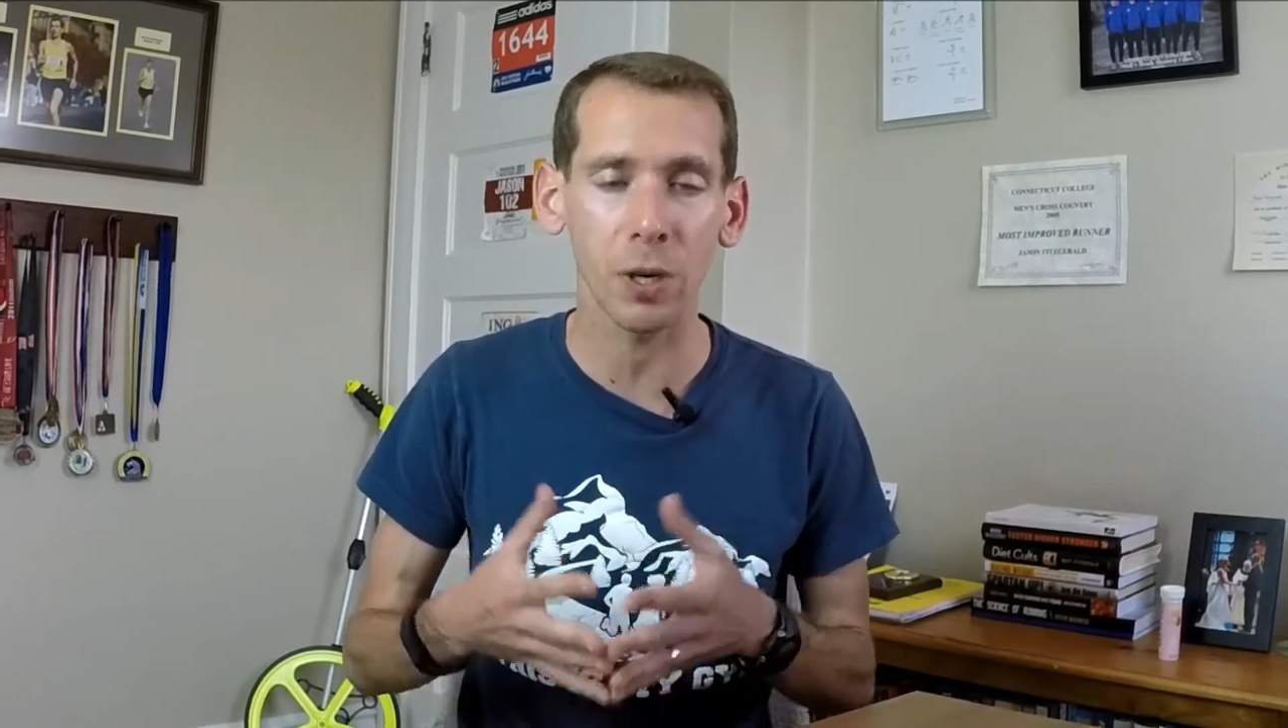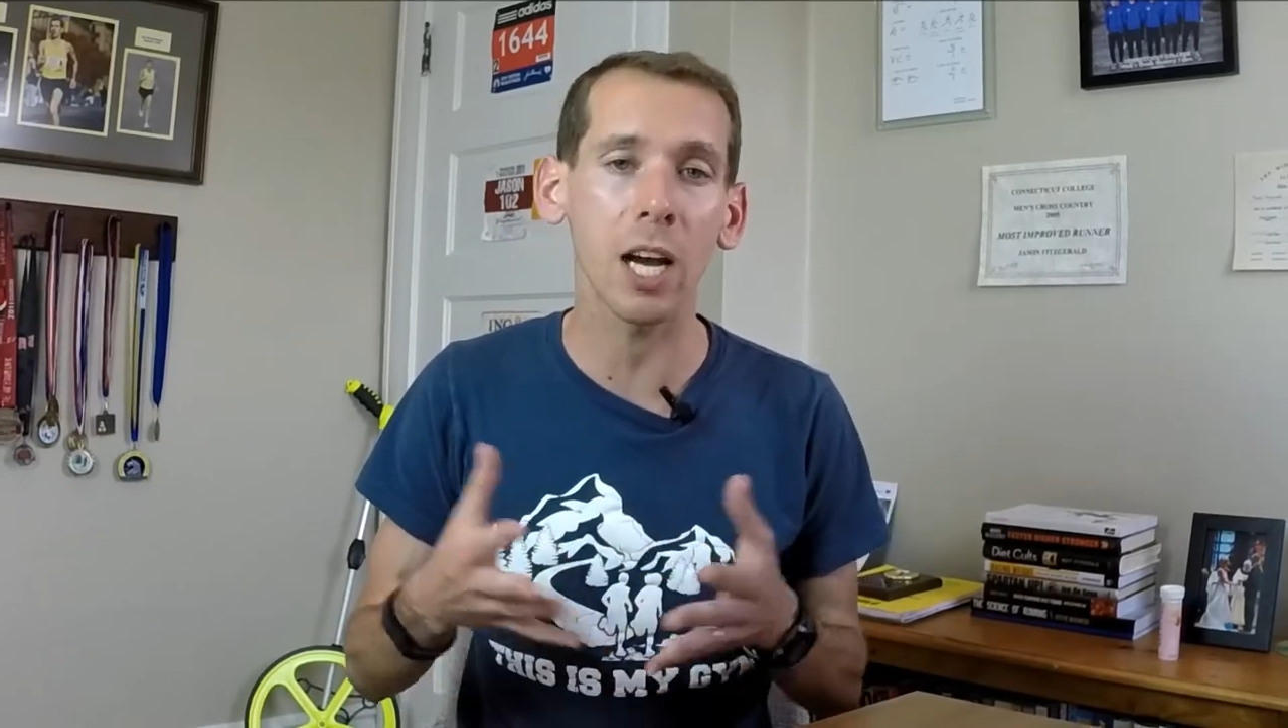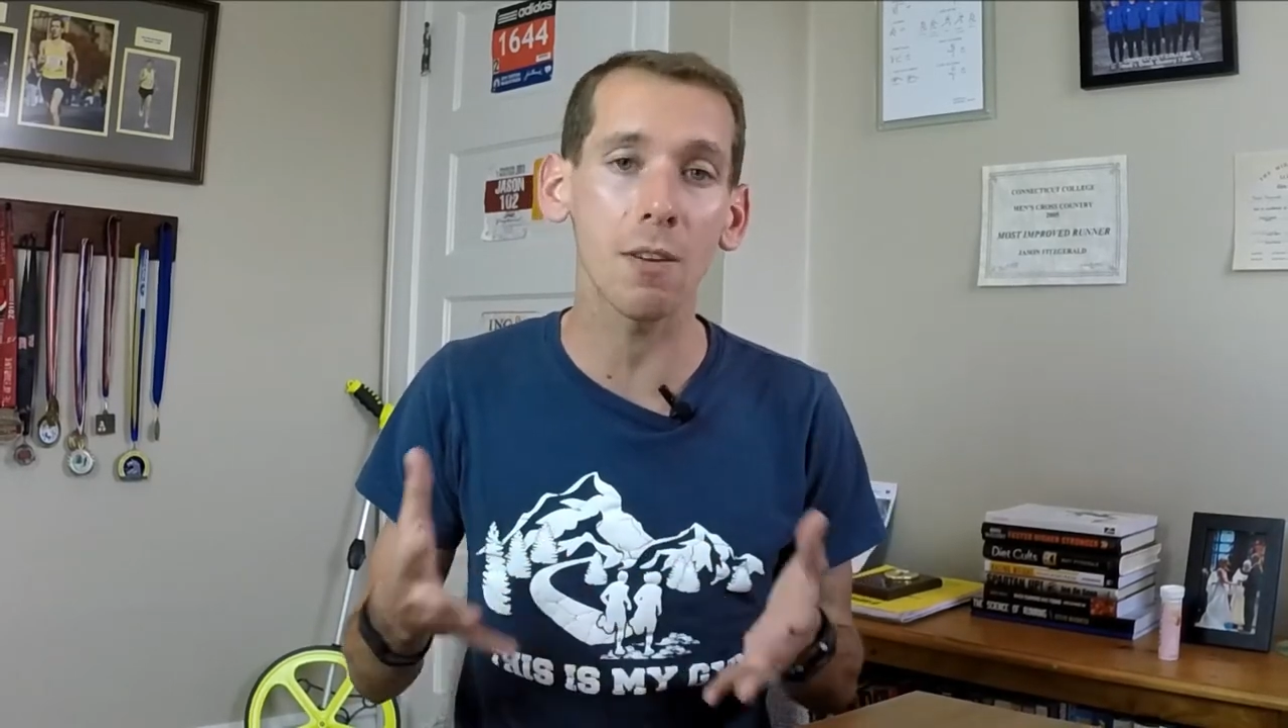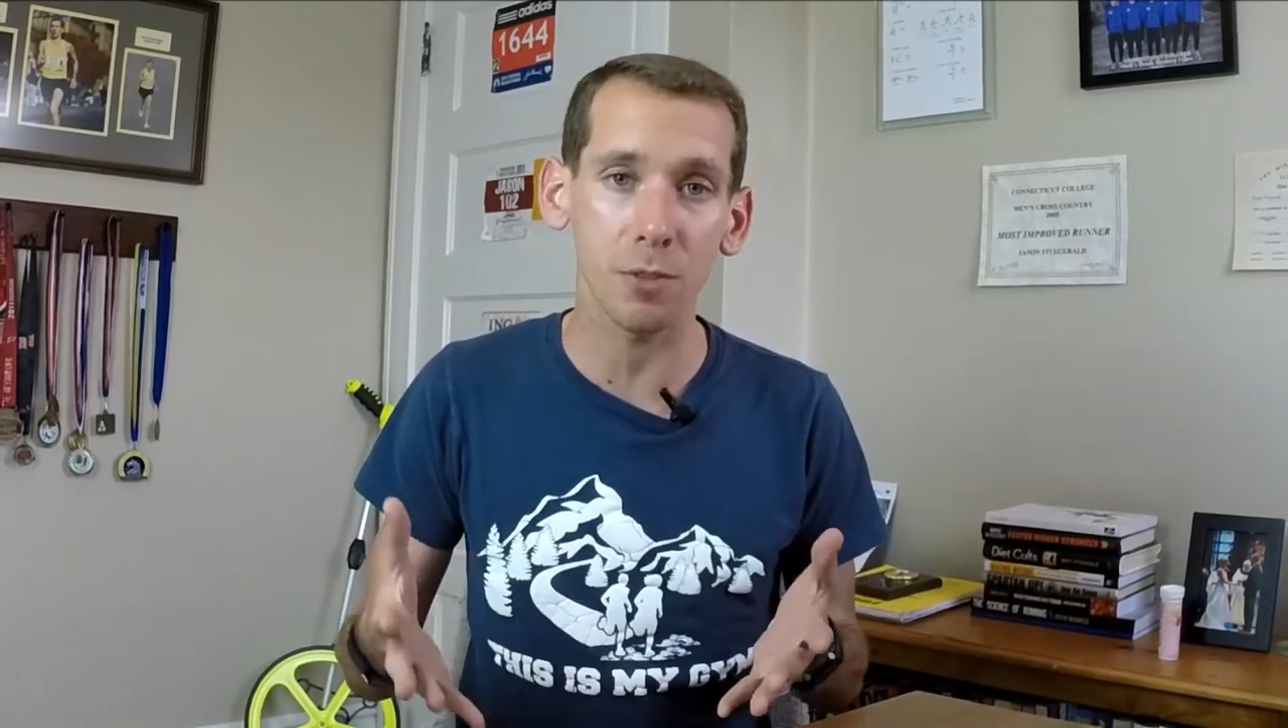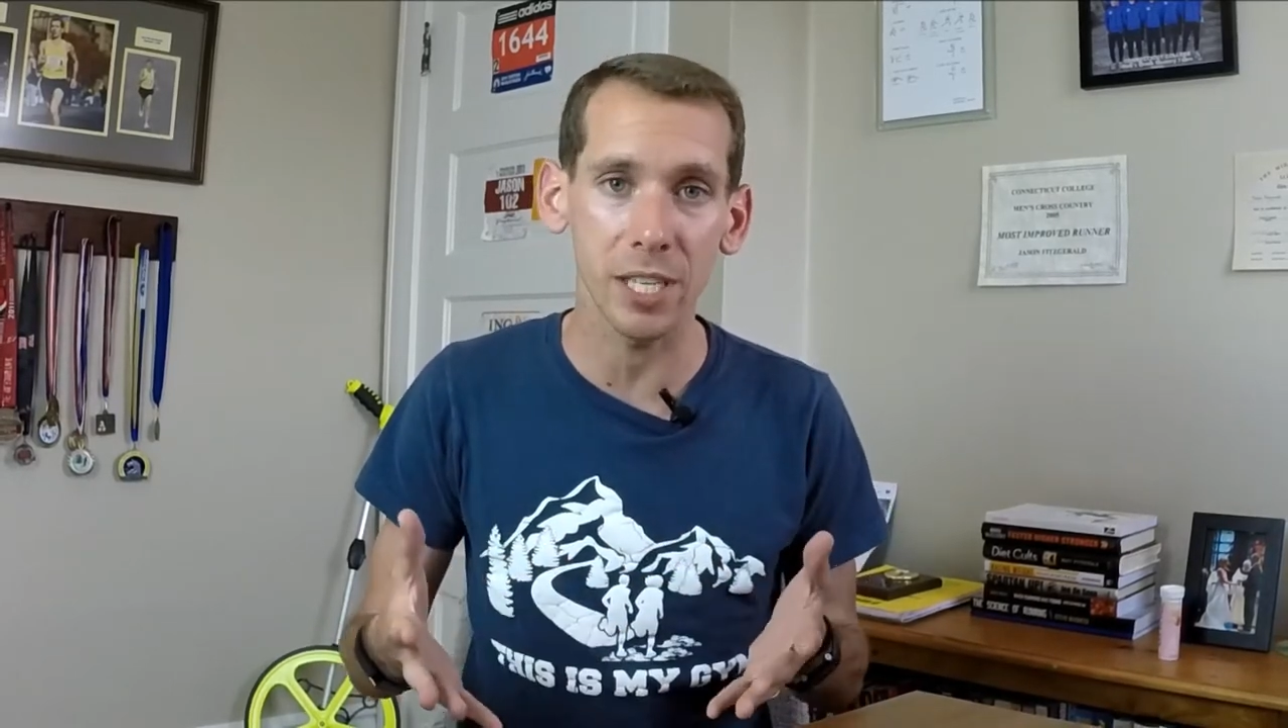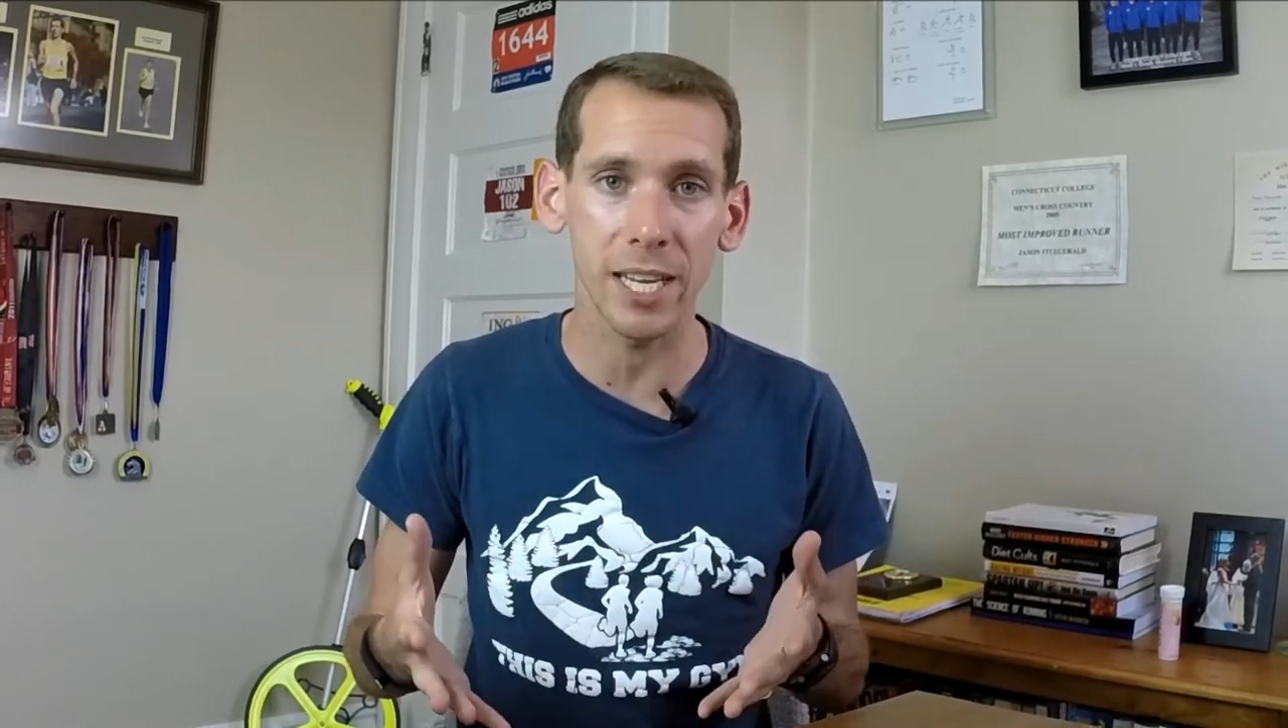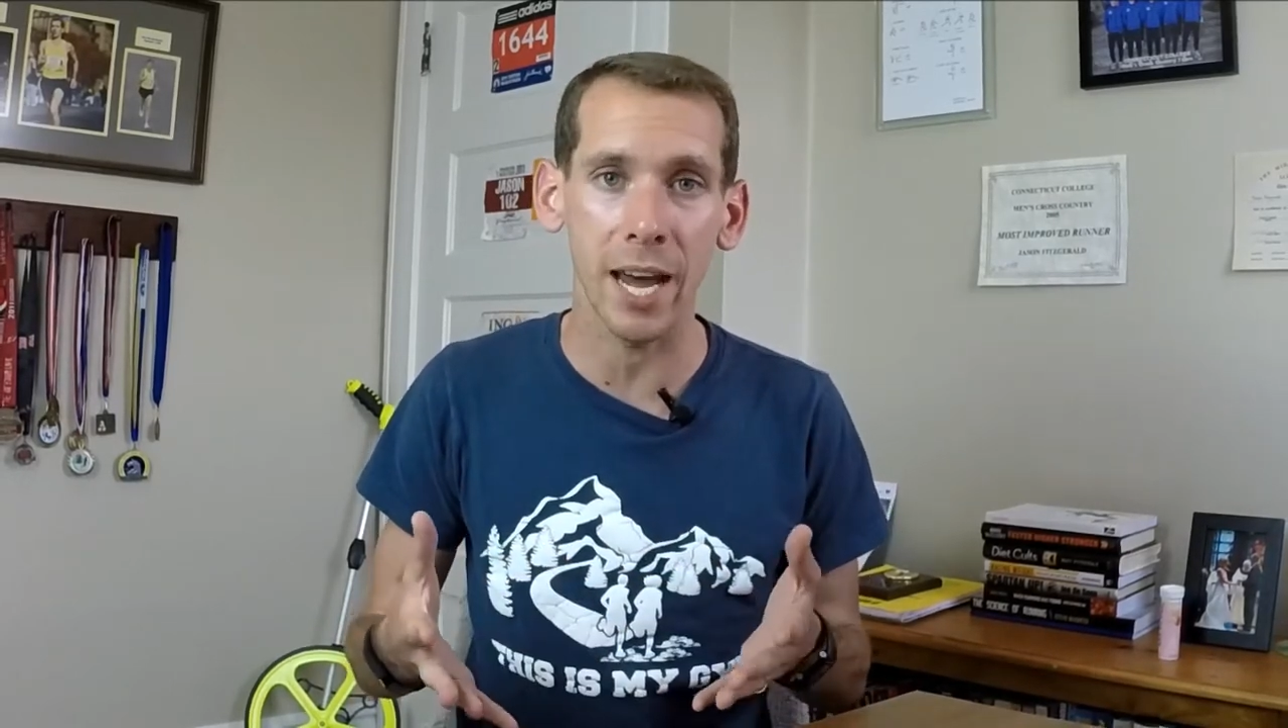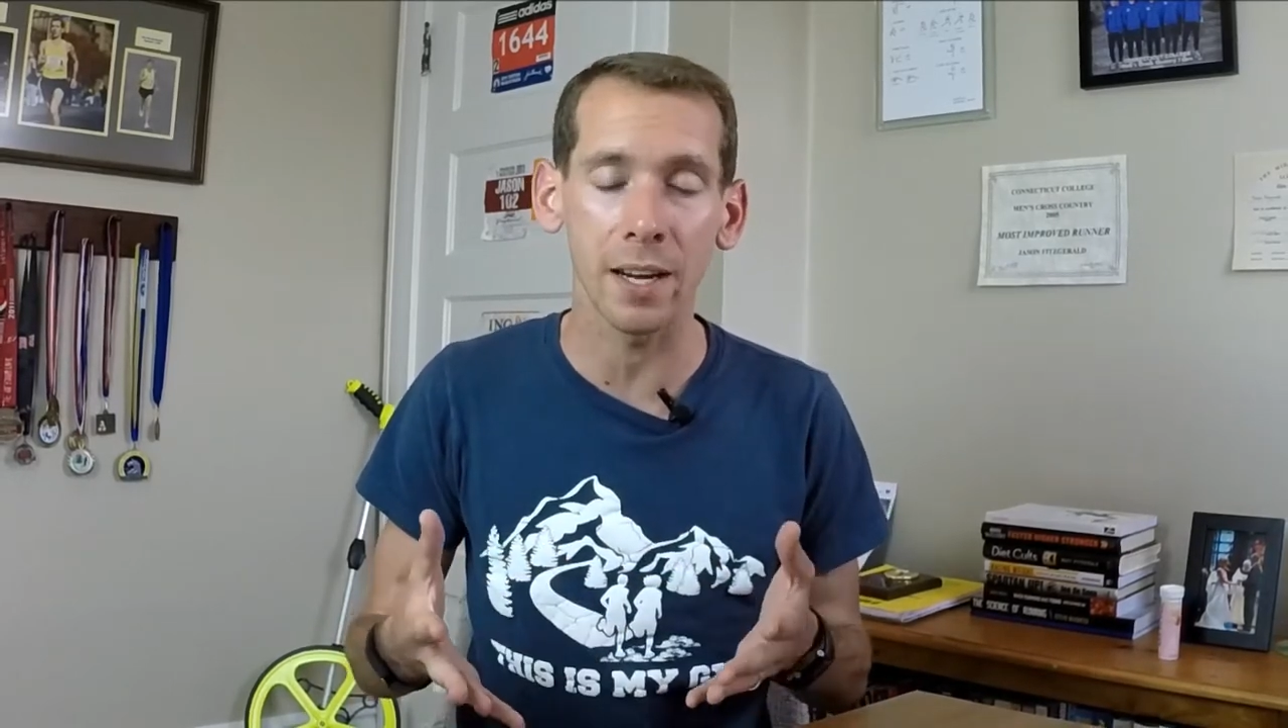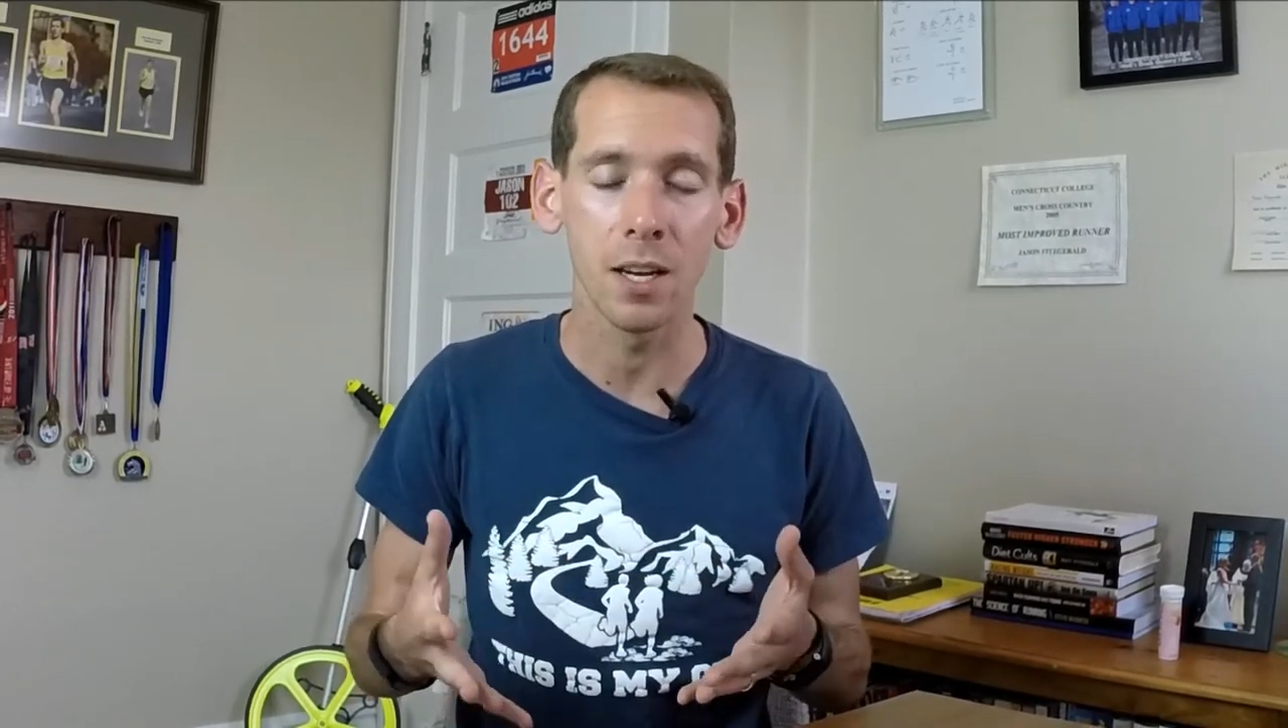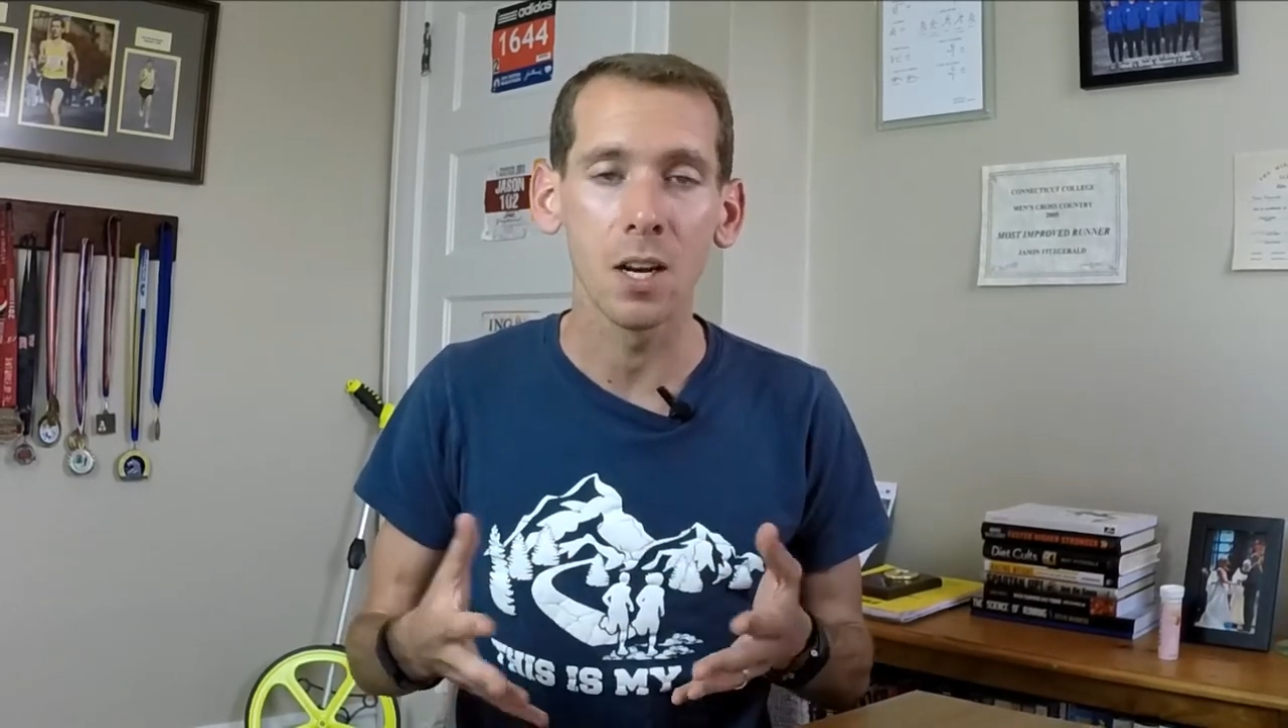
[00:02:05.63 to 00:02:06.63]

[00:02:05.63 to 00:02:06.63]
recovery day